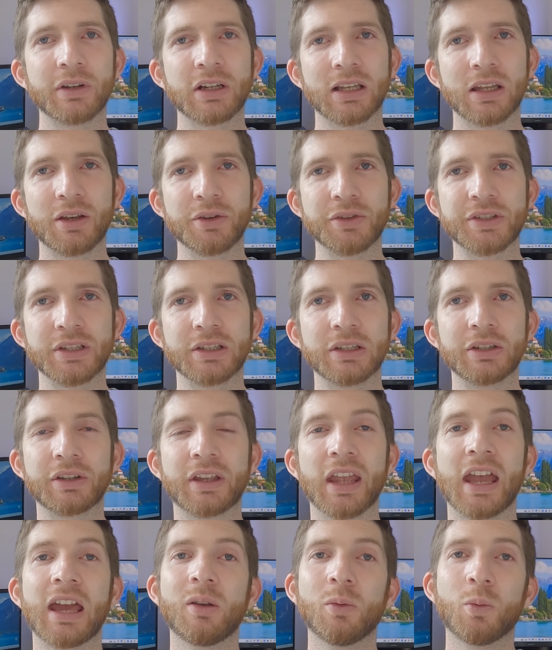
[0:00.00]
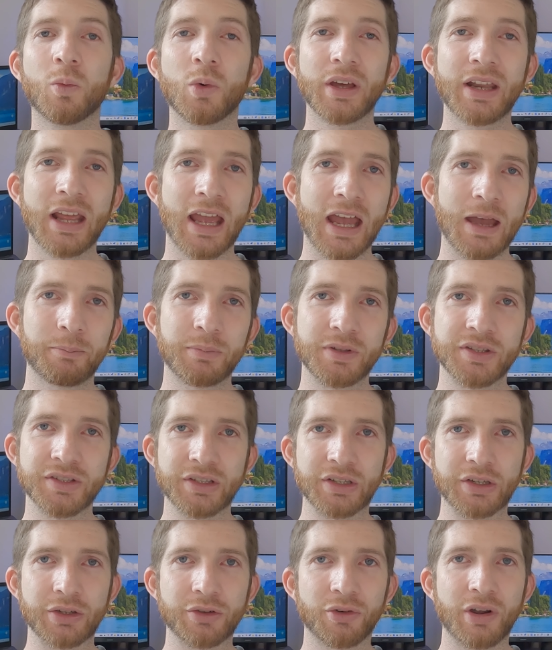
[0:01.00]
of a closer look at what
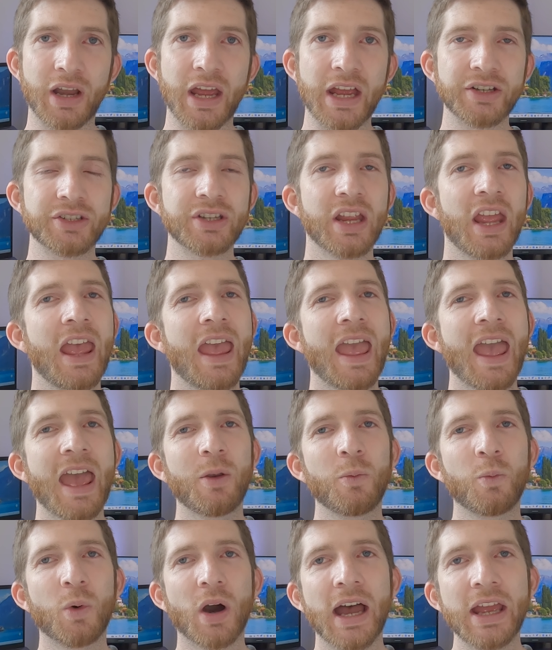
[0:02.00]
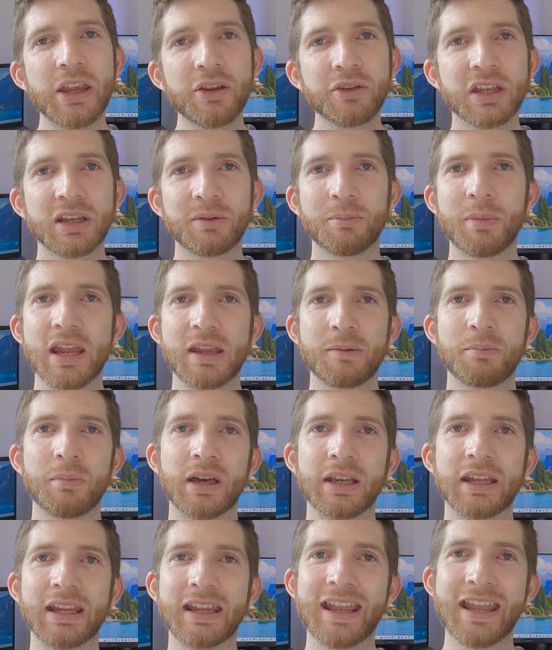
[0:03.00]
happens in a crash and why you can make
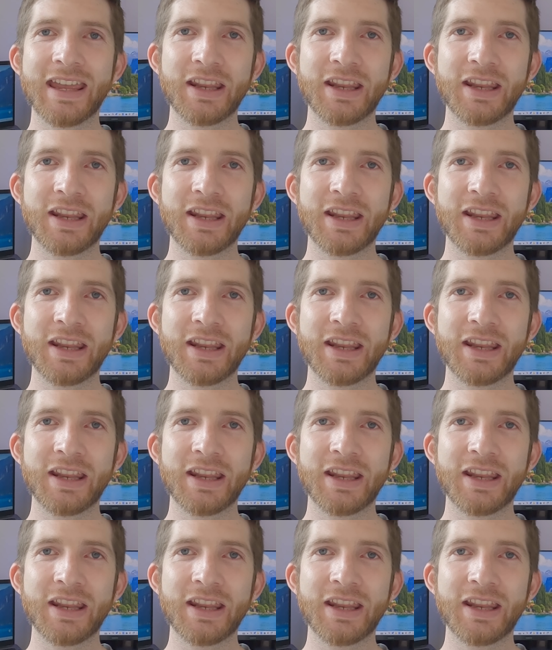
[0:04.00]
money